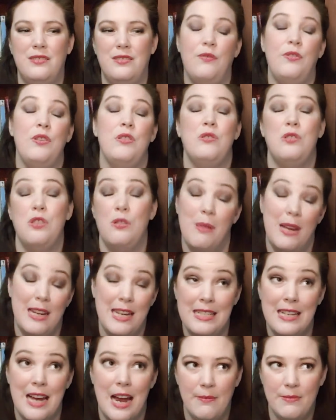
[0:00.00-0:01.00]
a few too
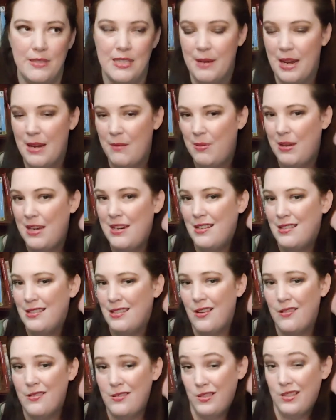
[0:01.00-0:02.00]
many times in my opinion,
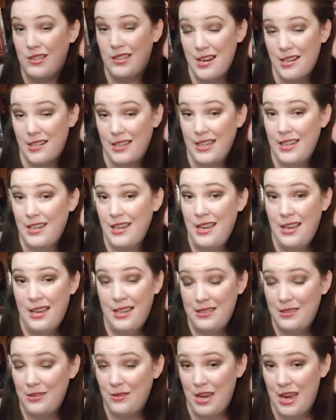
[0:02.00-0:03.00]
so I was just kind of like,
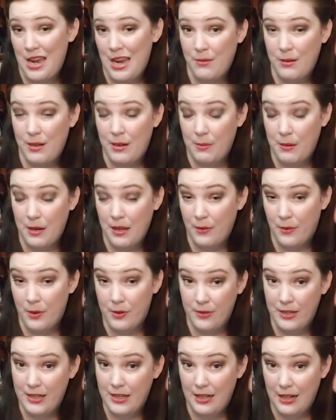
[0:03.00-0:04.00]
it's okay, but I probably
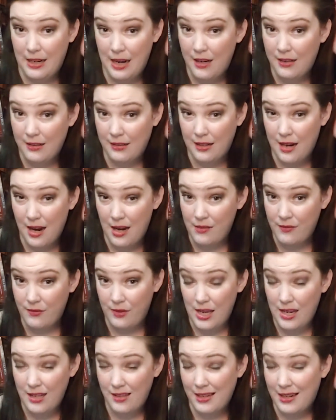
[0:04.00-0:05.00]
won't read it again kind of
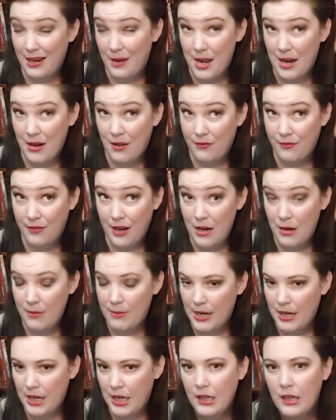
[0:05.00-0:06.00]
thing. Like, I'm not on fire
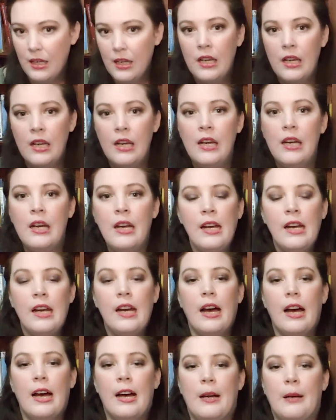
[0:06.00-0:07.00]
about it.
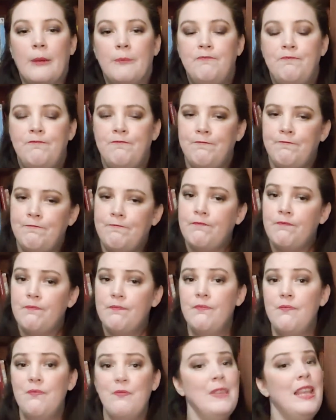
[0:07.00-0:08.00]

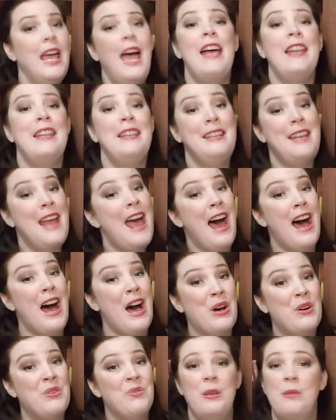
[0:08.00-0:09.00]
And
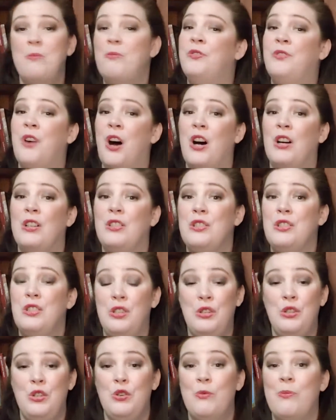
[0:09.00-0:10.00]
now we move on
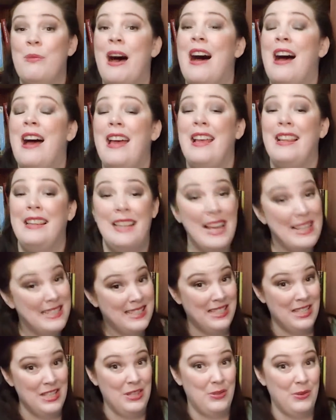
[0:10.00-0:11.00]
to my
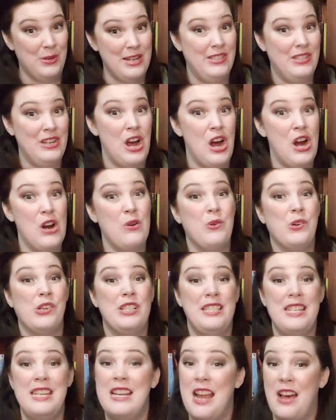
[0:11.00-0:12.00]
less than 3-star
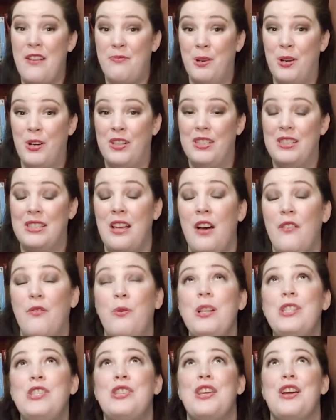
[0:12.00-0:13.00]
or DNF books, of
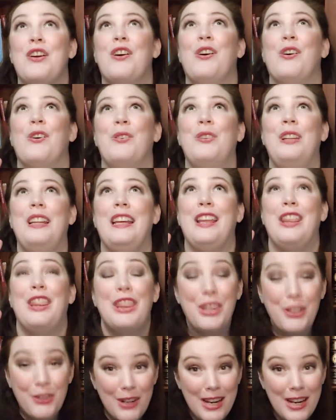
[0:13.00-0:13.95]
which there are only